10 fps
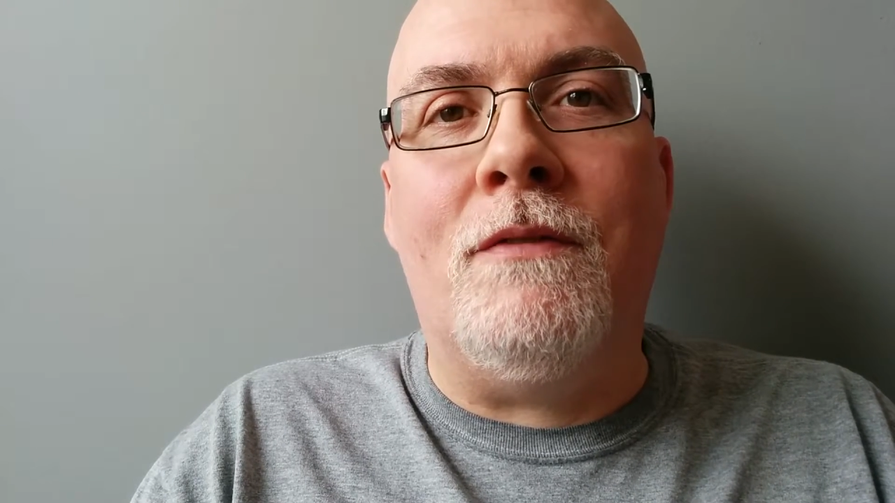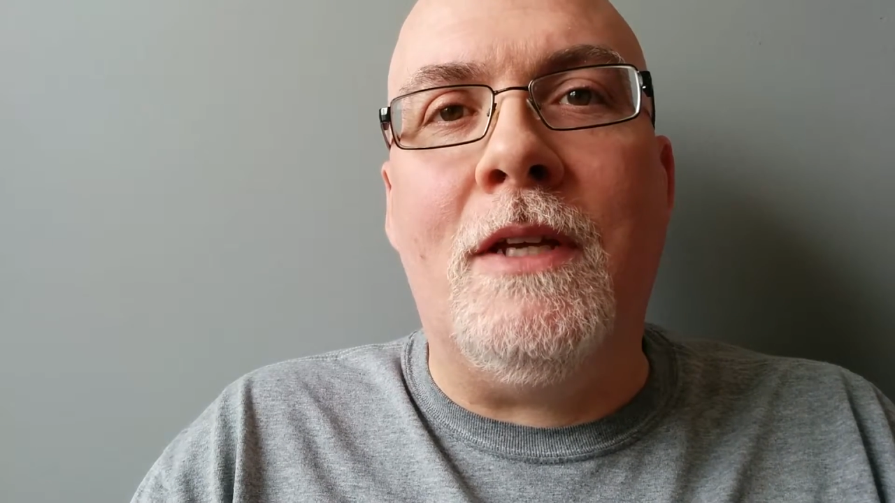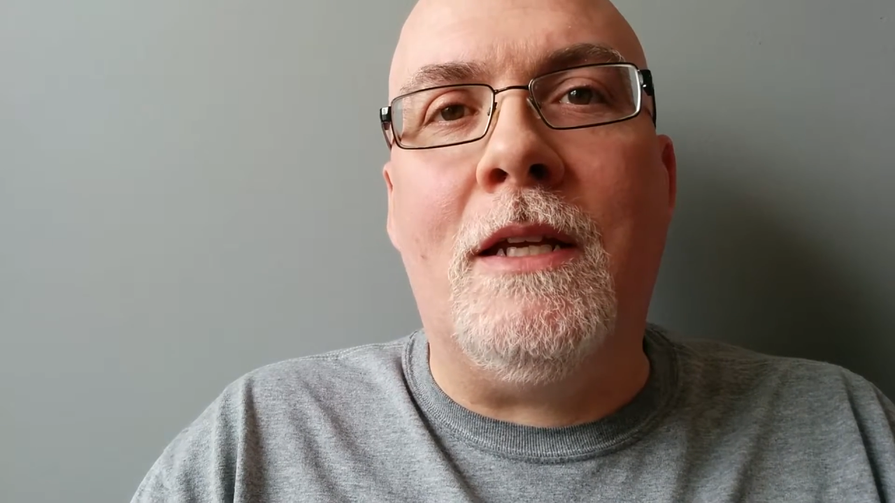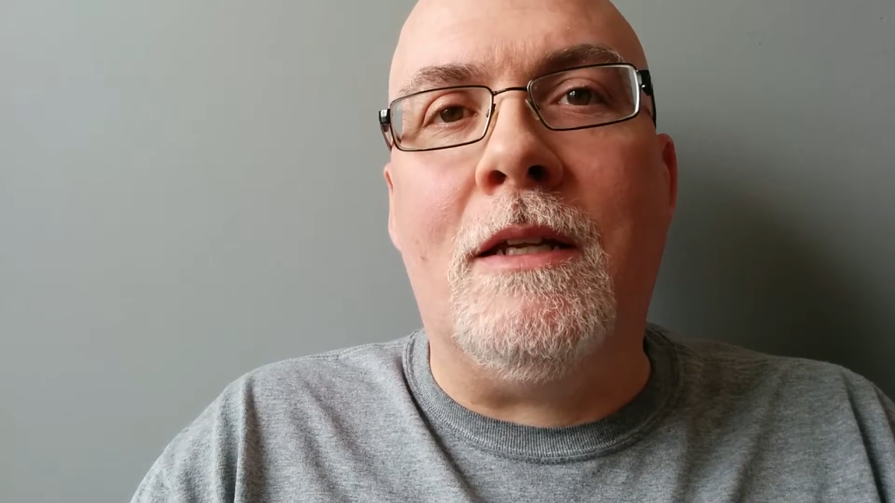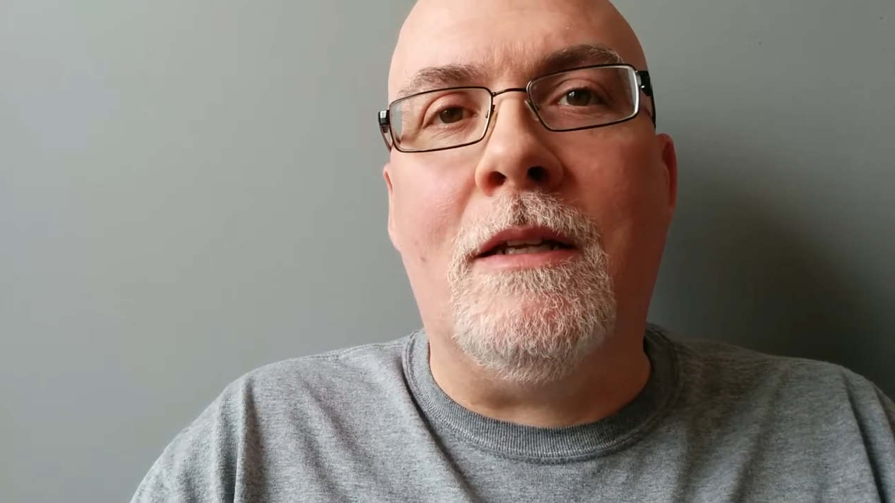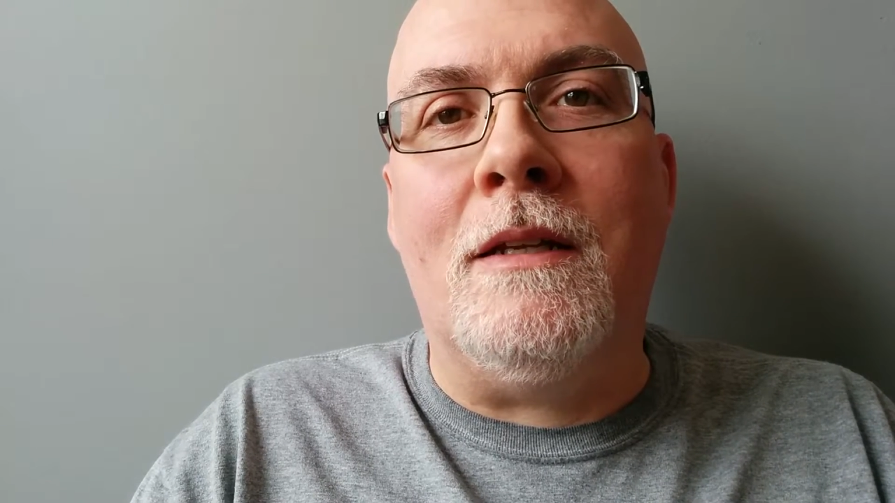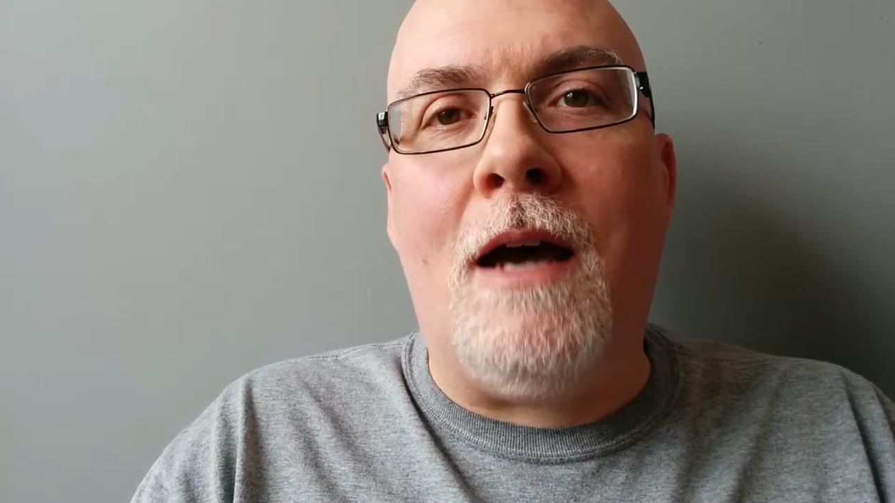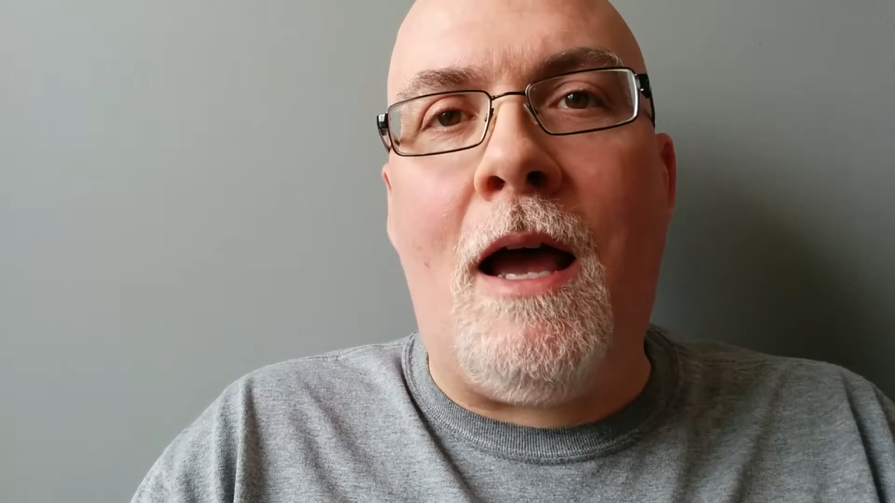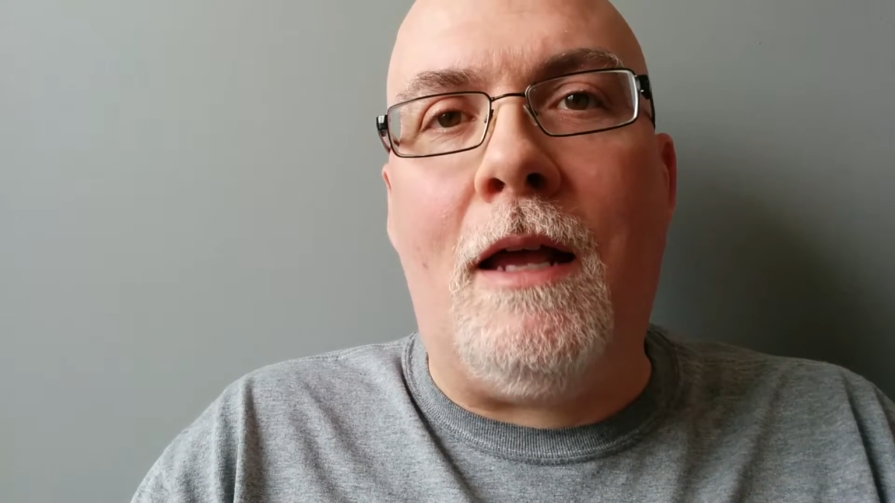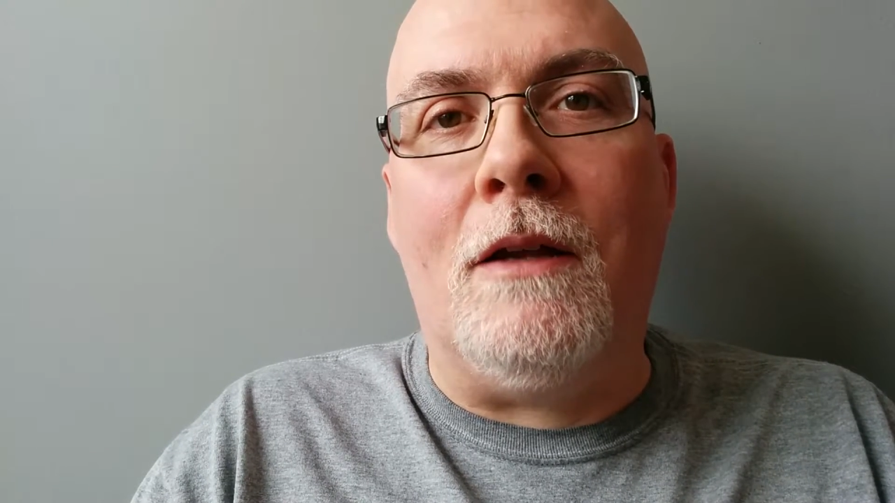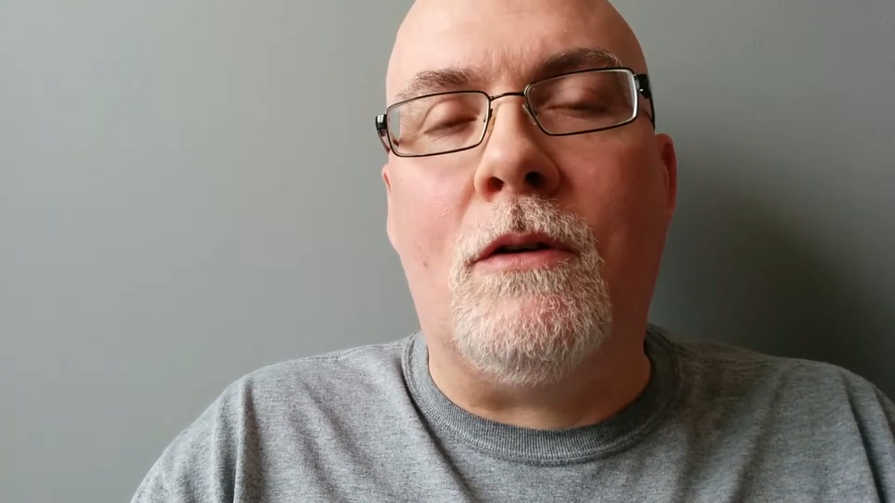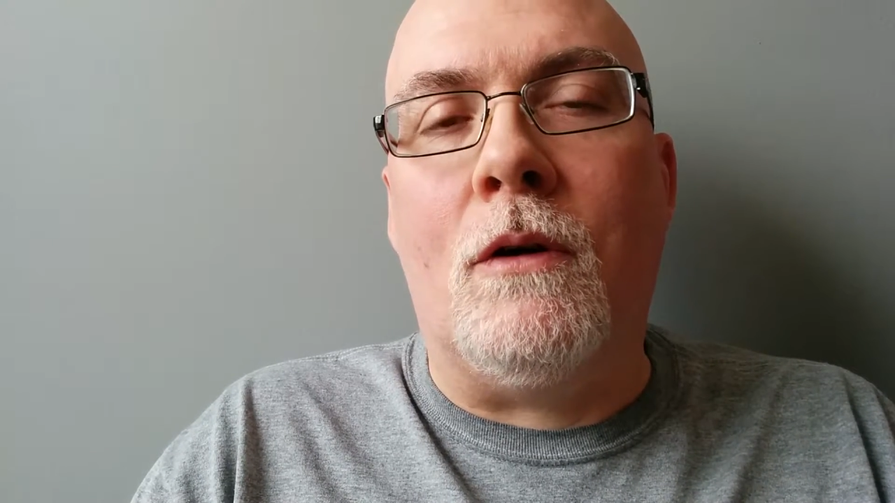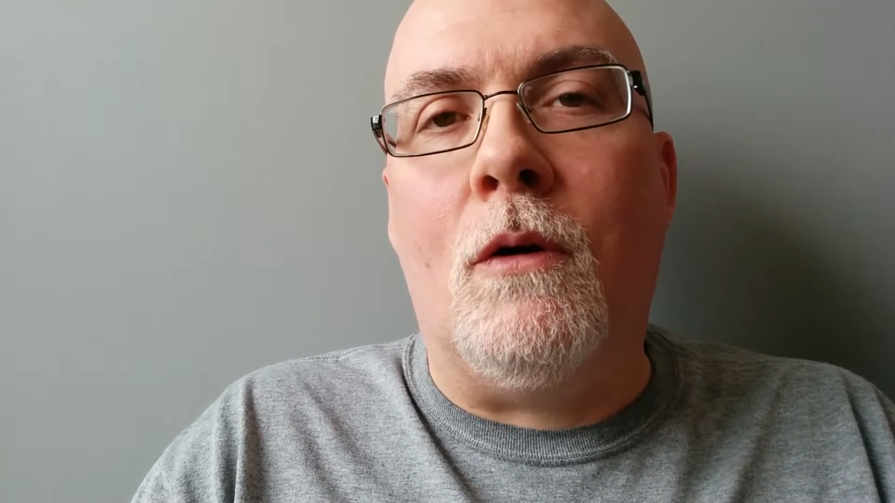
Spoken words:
vegan diet or a